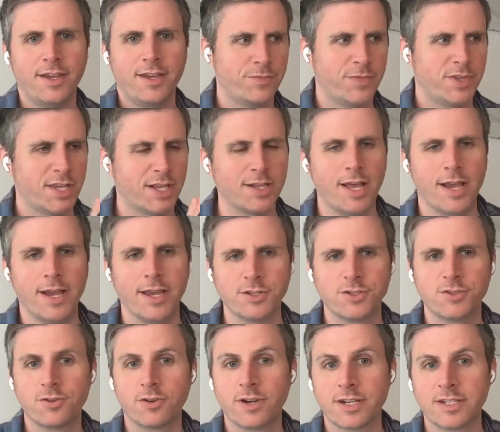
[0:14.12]
the client
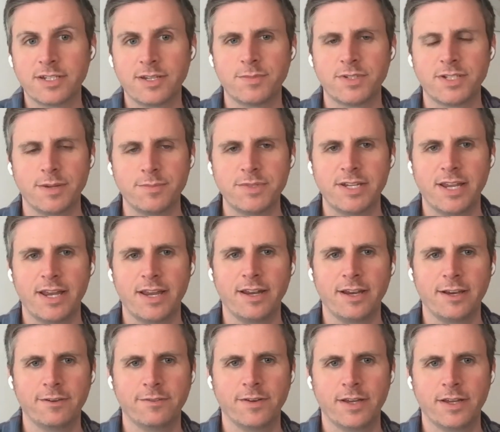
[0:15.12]
storing some subset
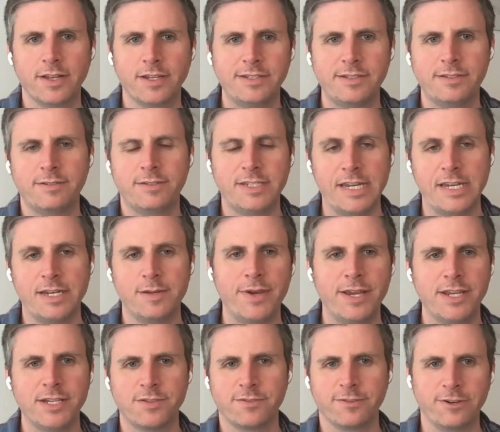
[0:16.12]
of a
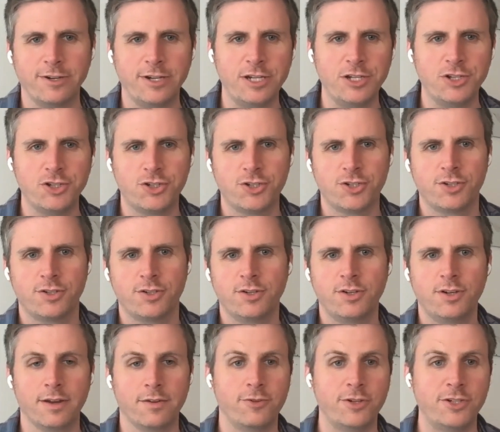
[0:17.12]
database for each
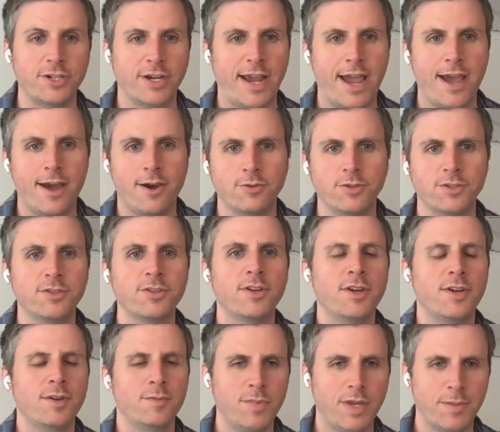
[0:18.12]
account.
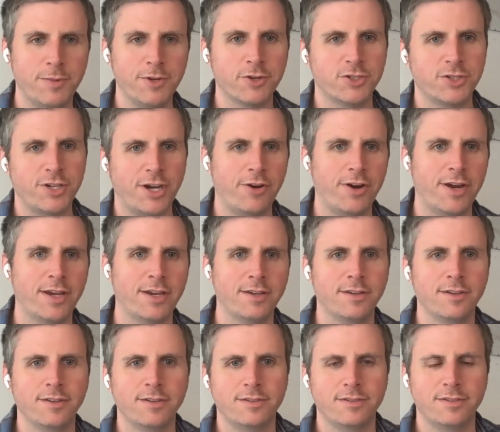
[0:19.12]
Maybe you're sharing
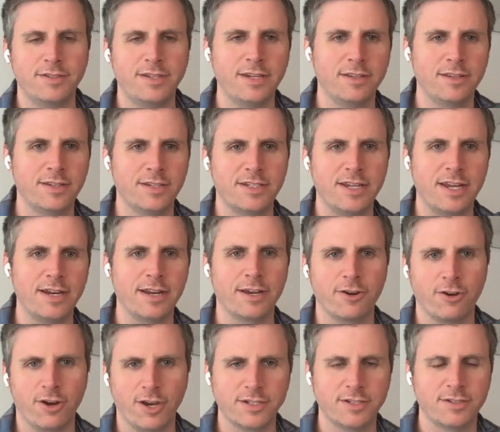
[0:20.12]
this data
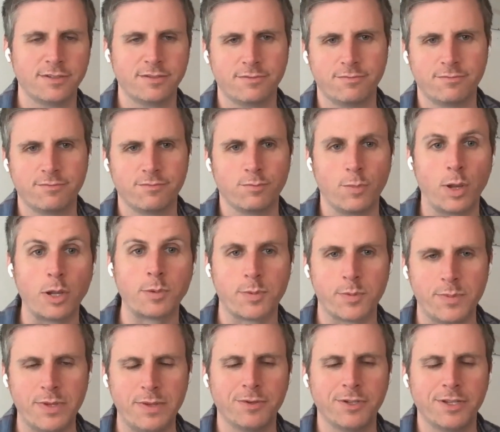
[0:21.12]
across multiple
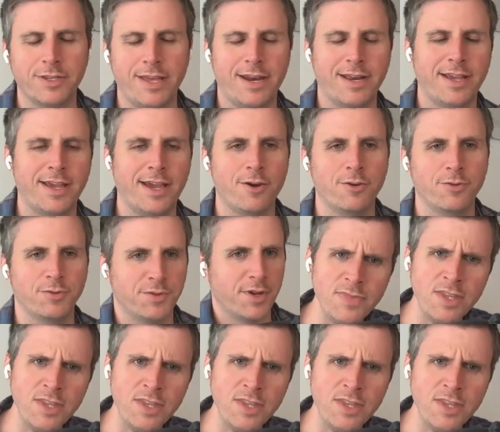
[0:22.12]
people in that account.